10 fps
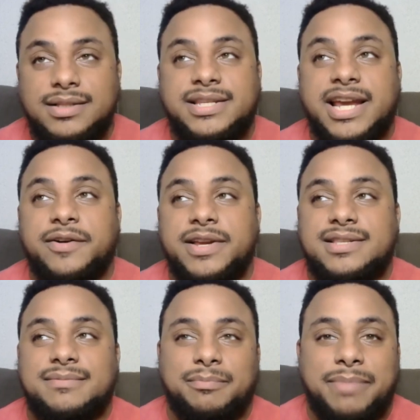
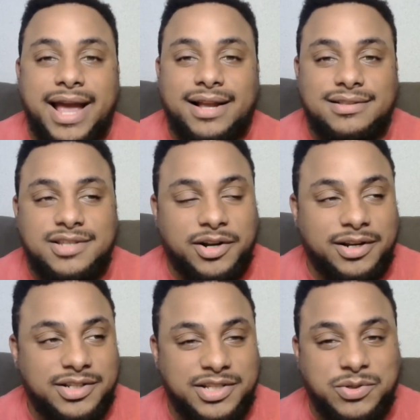Terry's back
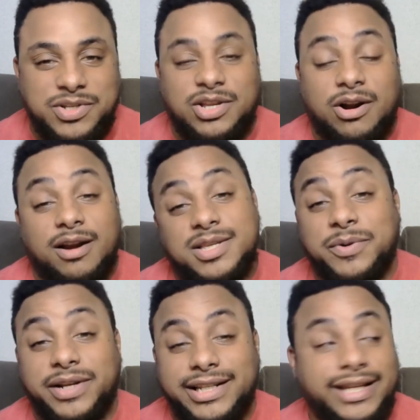turning into a star is
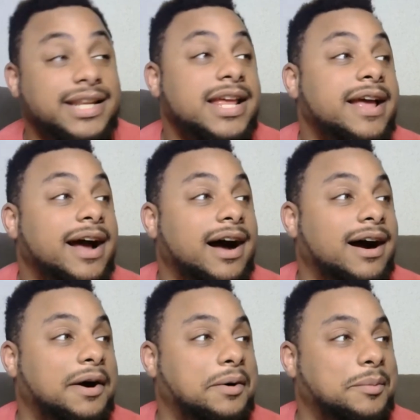pretty lit.
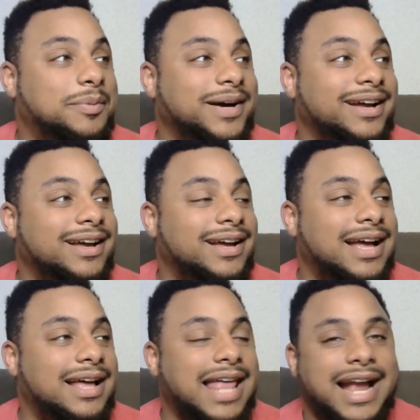But
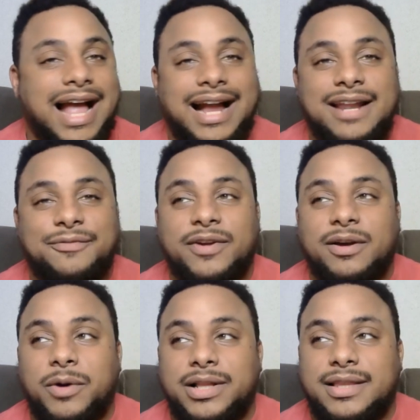like I gotta
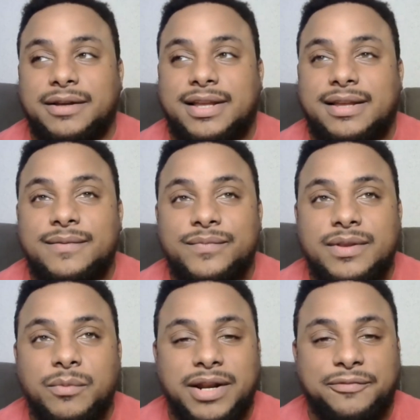feel what
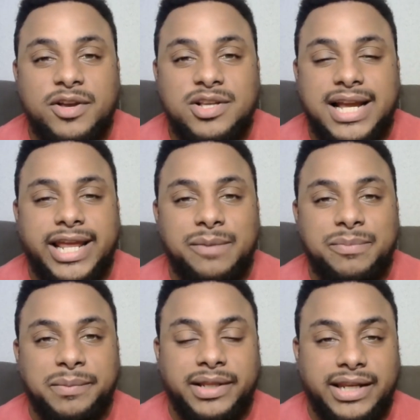it feels like to hit
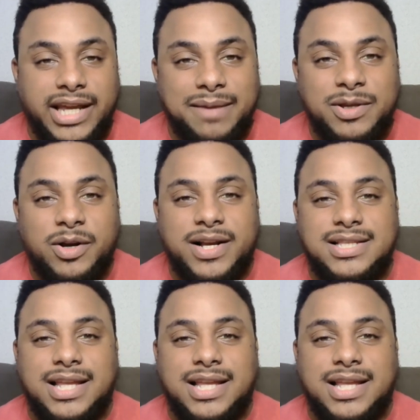people in the game, because